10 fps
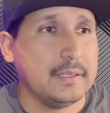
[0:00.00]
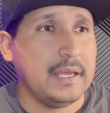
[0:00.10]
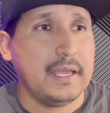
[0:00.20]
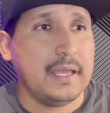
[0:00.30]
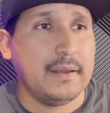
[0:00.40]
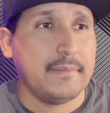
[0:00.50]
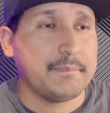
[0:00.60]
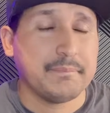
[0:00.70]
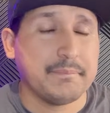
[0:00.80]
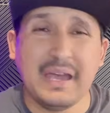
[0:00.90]
And
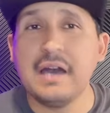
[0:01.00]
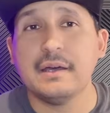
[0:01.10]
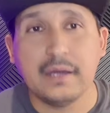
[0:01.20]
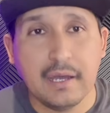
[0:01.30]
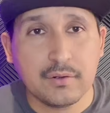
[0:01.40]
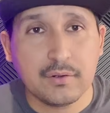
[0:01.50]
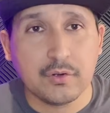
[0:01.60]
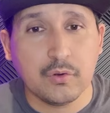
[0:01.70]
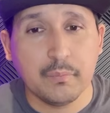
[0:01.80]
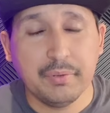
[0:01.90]
I don't know.